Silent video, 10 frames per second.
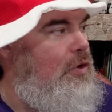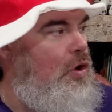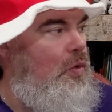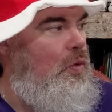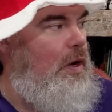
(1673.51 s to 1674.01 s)

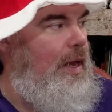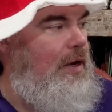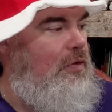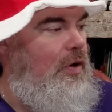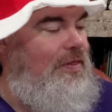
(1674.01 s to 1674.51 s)
No, we
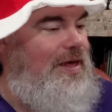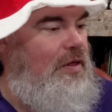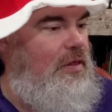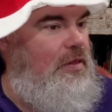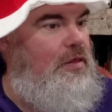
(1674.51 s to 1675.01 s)
can't do our
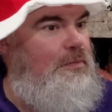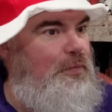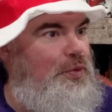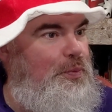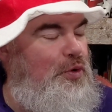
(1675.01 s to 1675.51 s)

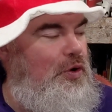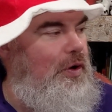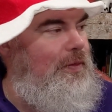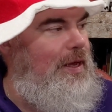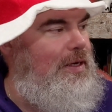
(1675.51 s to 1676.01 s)
1,000th book
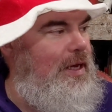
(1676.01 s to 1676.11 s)
on that